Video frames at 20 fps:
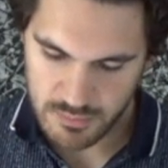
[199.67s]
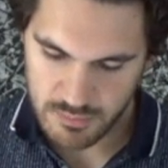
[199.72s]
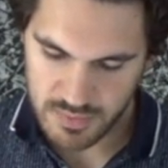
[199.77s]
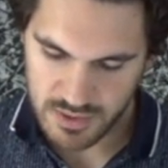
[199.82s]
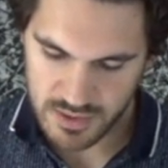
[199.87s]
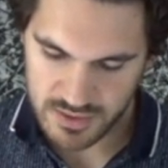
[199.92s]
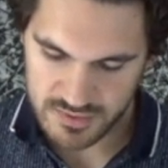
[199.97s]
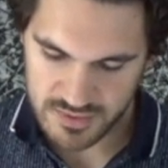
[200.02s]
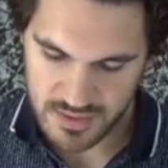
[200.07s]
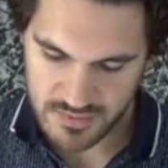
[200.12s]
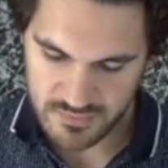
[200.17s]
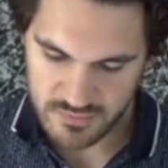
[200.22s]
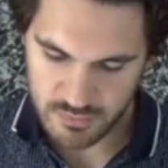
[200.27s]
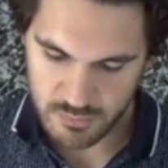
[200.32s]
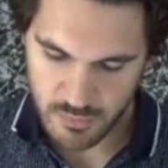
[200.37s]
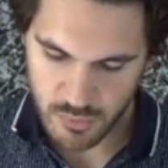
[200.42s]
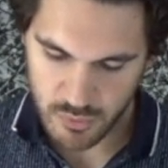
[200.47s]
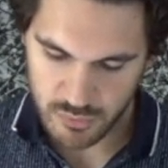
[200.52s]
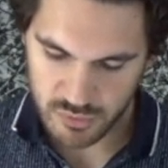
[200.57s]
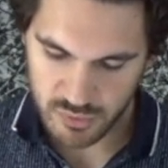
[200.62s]
Because they have to
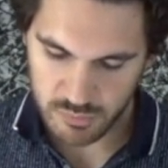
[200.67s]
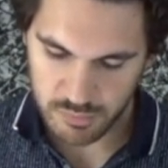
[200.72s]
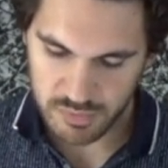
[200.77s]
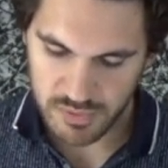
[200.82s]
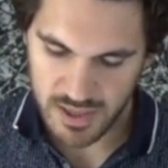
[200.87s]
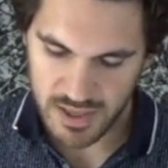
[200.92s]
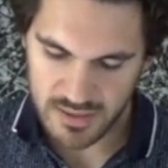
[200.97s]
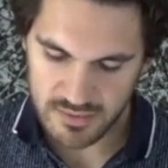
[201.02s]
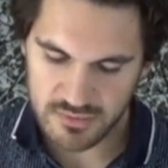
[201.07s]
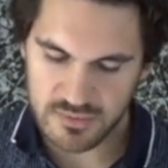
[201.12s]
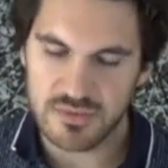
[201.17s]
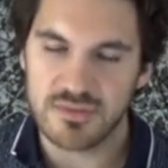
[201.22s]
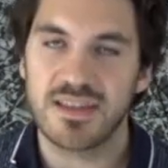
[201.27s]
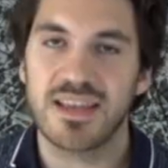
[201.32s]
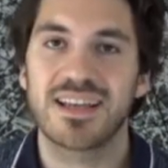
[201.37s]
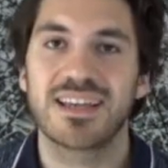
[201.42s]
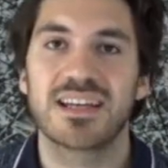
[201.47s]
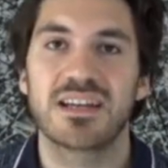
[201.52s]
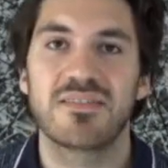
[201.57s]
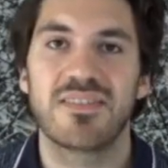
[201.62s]
multiply it to
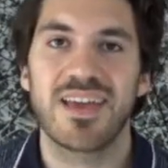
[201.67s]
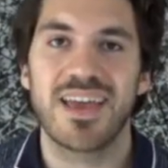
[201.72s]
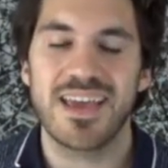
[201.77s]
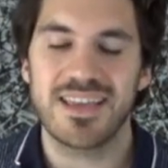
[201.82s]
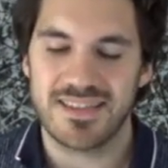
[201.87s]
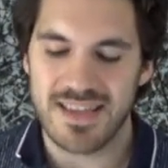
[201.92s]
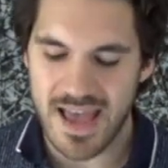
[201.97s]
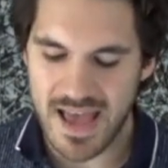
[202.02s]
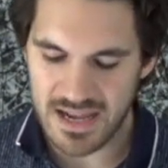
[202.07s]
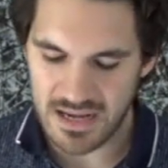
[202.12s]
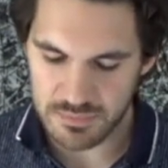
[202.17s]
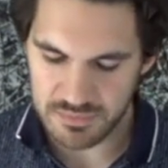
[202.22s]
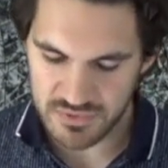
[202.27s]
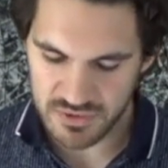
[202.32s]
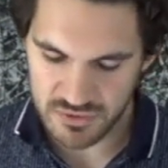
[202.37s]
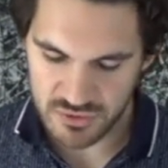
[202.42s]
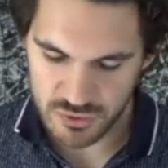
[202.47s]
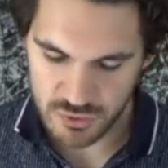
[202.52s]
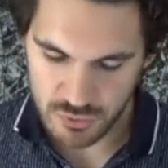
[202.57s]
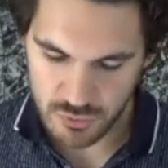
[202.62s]
negative 8, add up
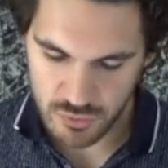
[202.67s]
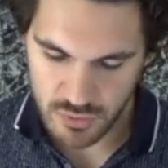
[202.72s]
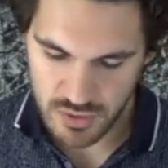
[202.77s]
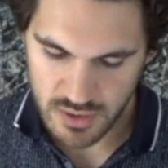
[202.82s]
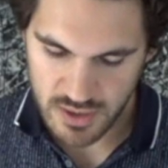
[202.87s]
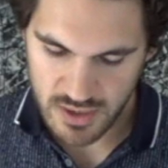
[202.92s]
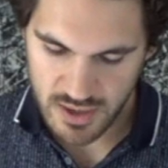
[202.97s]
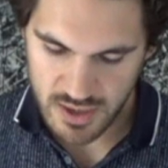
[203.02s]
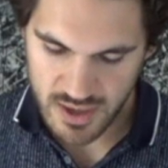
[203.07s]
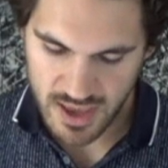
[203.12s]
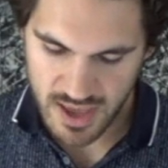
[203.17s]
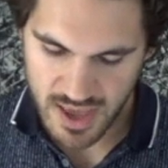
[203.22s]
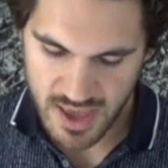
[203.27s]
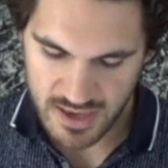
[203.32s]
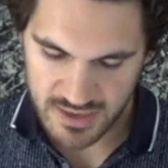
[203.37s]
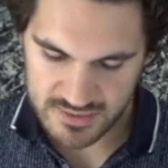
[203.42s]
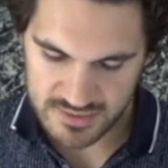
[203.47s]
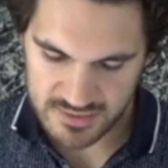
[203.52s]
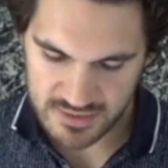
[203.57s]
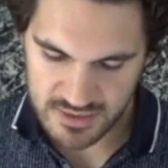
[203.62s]
to 2.
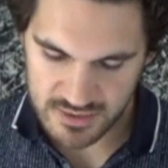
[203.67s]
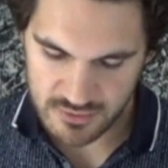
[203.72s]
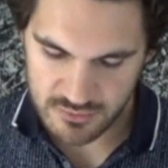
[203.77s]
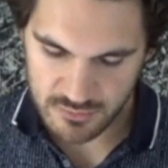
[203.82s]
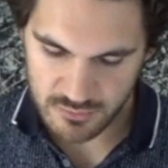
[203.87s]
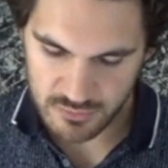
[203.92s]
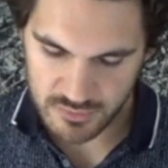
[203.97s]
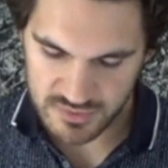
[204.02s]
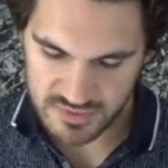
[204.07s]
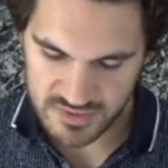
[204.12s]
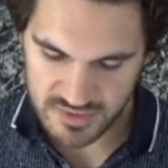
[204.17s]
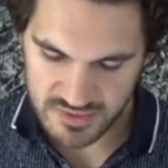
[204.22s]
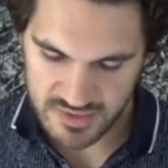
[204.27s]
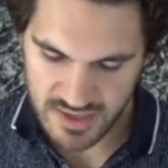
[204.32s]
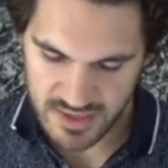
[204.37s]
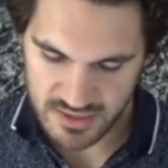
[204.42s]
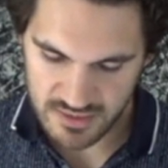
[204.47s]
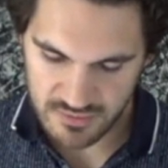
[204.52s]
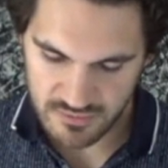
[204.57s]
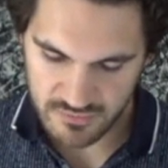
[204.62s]
X equals
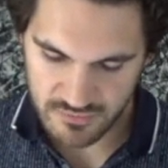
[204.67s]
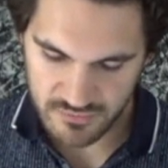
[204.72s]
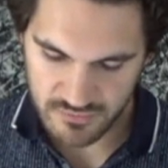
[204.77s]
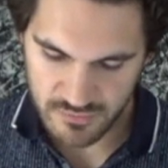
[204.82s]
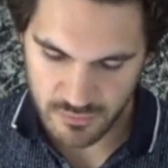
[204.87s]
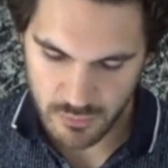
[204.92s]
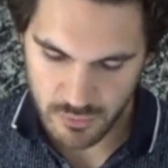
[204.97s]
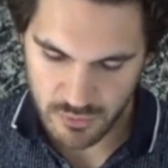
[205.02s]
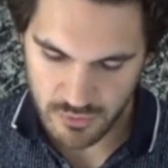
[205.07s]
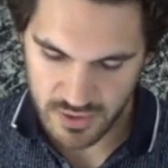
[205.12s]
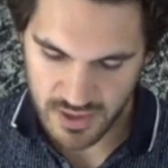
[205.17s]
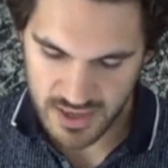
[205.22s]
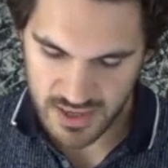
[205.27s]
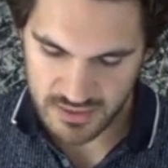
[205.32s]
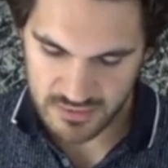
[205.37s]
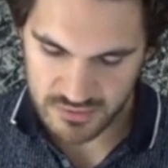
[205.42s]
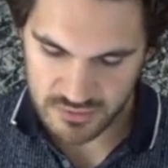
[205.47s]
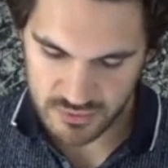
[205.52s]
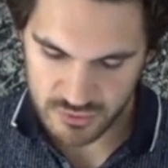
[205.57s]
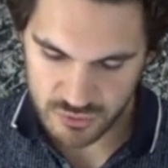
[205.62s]
negative 4
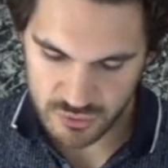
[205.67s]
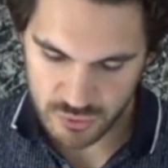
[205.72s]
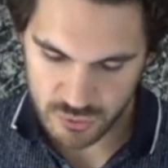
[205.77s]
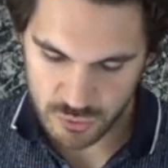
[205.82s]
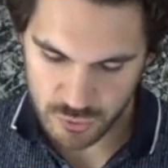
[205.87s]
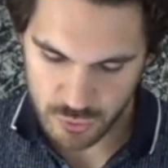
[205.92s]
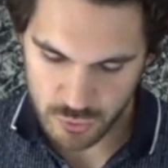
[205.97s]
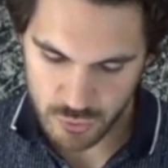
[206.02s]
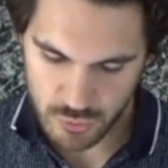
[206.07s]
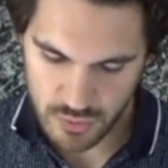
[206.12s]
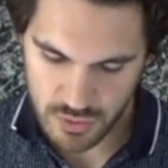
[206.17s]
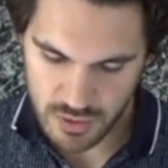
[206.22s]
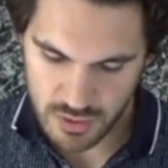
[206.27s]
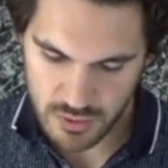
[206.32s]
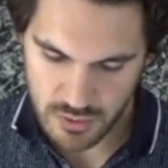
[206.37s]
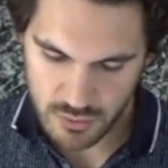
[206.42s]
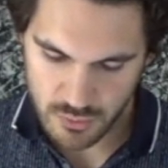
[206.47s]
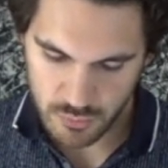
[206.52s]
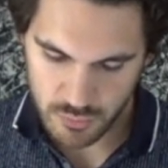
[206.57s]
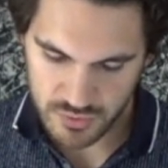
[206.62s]
and 2,
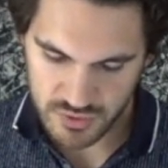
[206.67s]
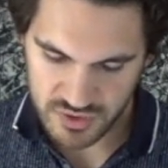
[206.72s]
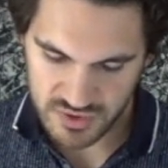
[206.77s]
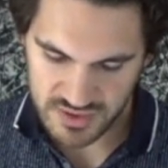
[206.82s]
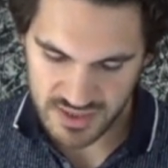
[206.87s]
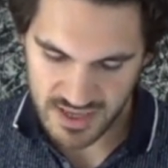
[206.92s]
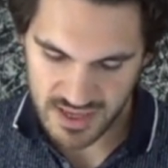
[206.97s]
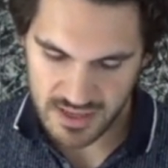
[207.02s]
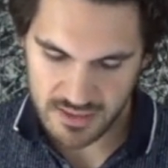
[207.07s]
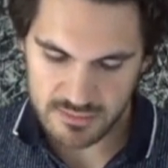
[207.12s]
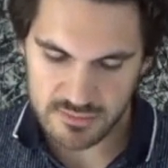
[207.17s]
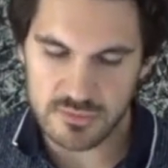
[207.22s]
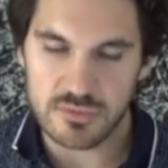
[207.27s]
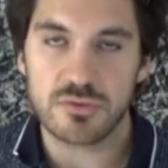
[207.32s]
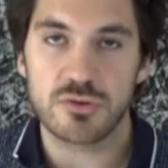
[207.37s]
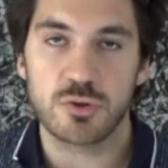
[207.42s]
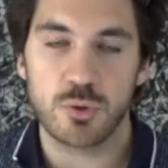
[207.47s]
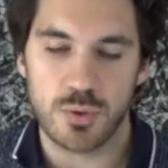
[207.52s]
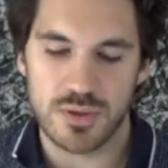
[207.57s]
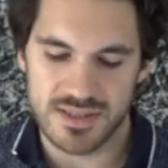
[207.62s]
which is answer
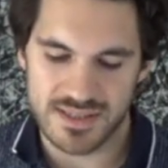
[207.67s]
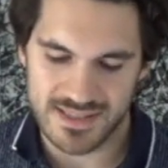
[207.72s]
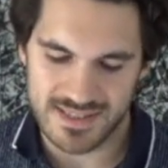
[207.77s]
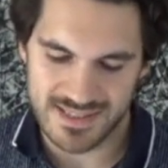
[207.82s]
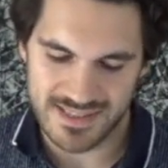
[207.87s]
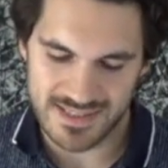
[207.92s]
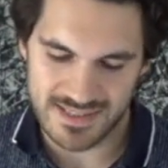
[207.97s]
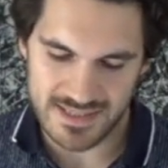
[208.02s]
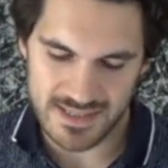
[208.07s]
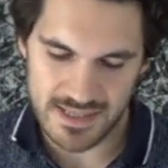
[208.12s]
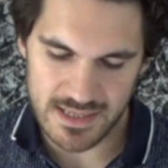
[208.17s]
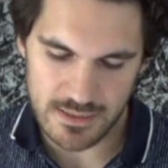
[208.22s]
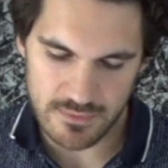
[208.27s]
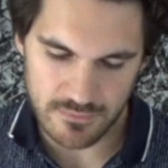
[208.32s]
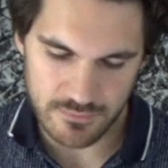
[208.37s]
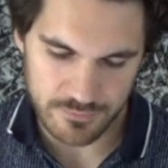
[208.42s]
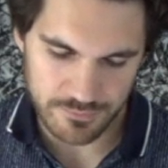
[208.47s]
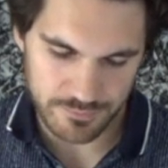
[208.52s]
choice C.